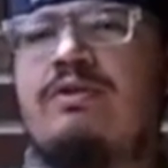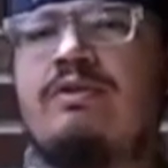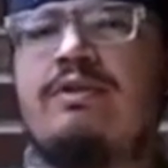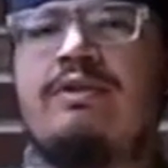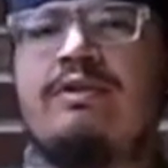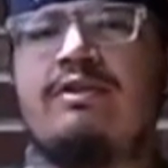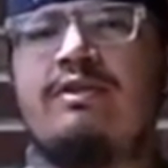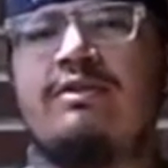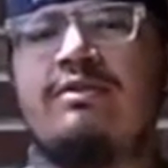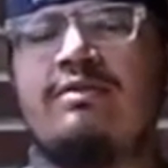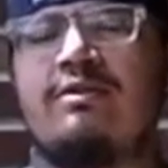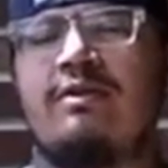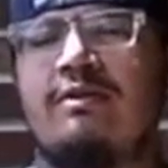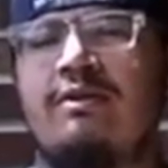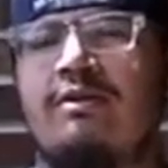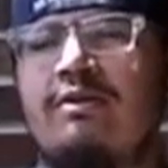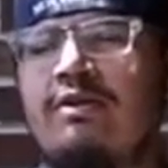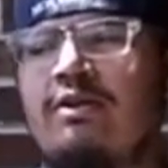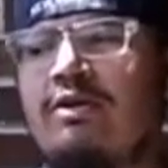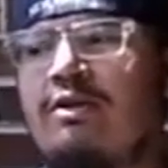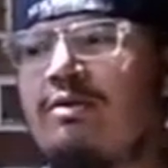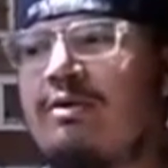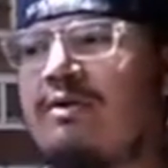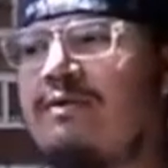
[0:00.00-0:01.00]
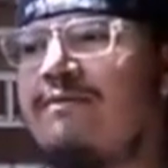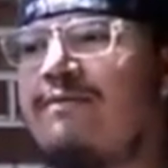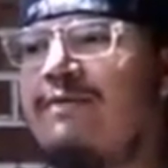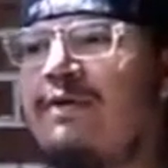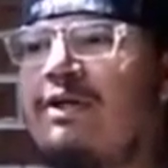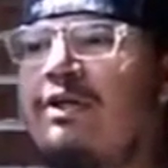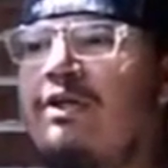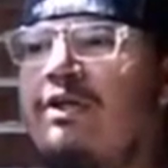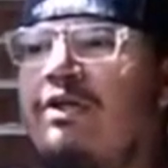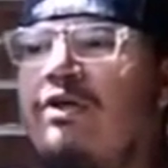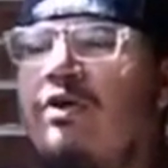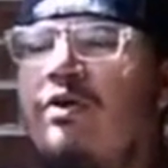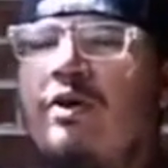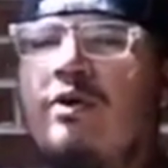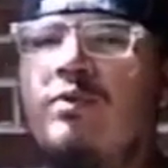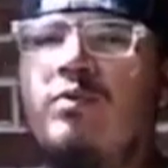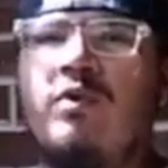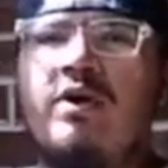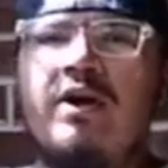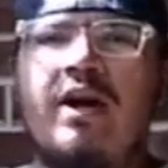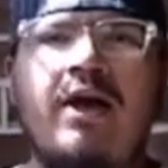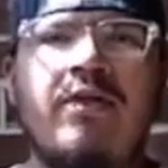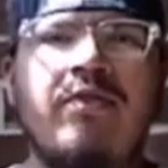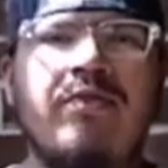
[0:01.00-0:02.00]
This is a theory video on
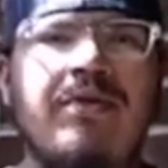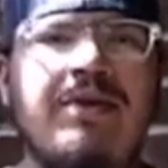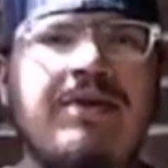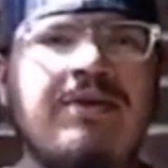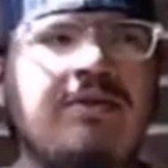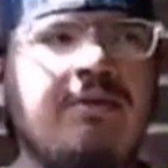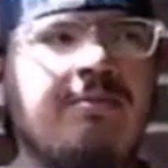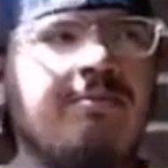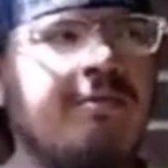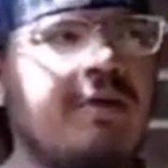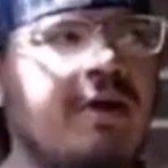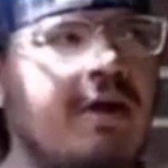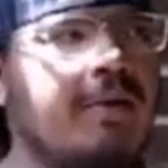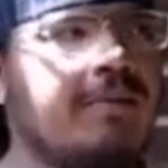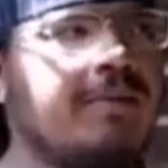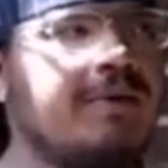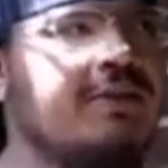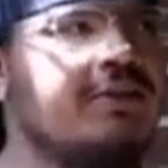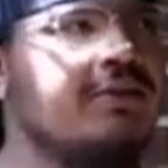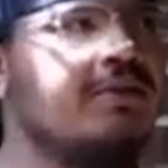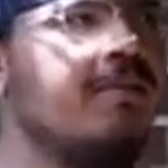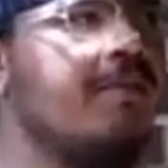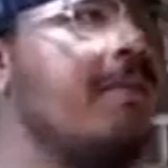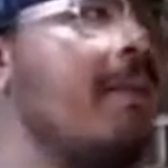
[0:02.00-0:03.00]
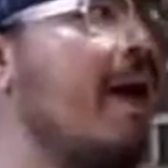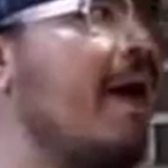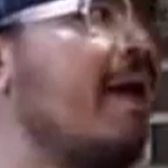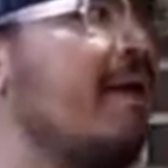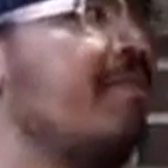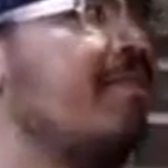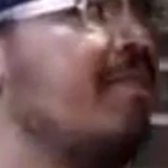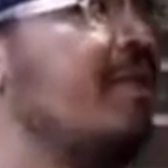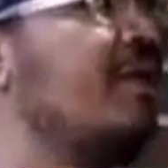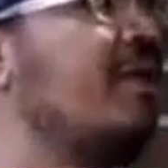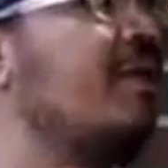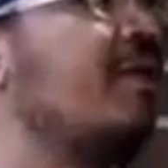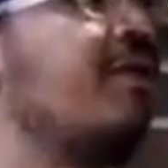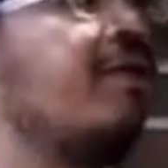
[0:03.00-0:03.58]
what I think the Blair Witch might be, and